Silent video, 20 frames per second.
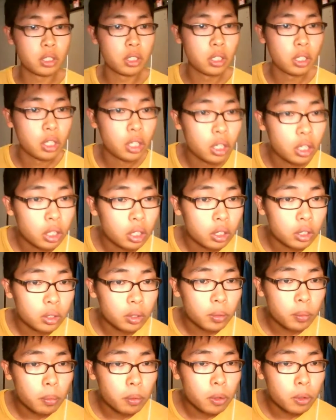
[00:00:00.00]
And
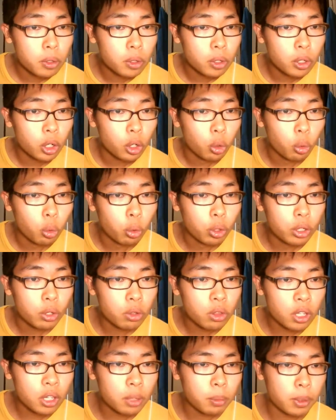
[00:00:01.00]

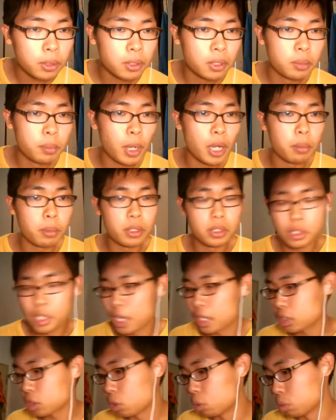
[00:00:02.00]
what do you think about the
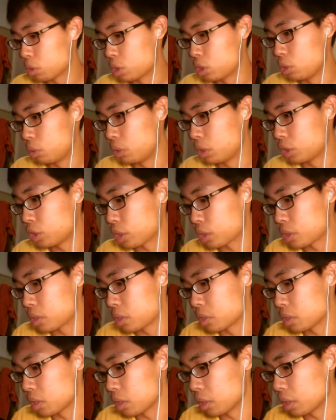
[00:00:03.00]
Batman tactical suit in
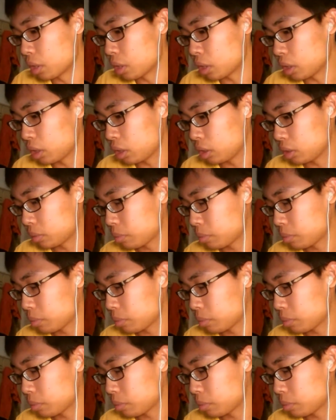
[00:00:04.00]
Justice League?